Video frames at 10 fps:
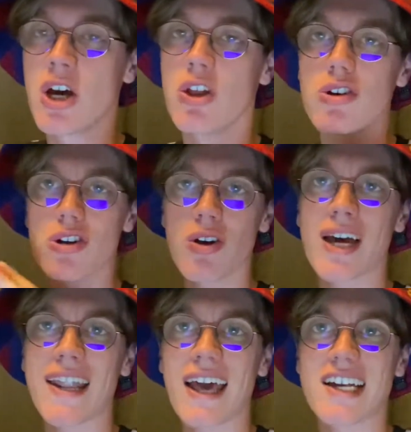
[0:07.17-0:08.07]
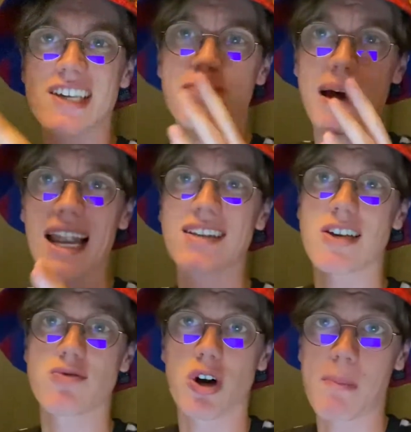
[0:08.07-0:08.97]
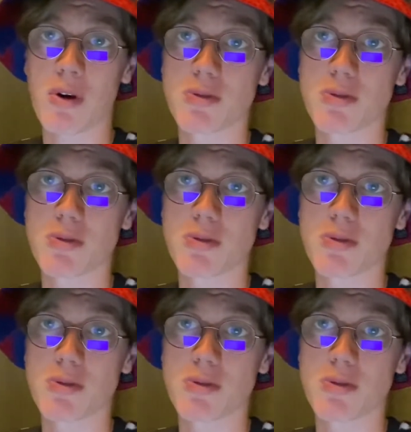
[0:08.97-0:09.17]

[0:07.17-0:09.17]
you could look at it as if Palace have dropped points.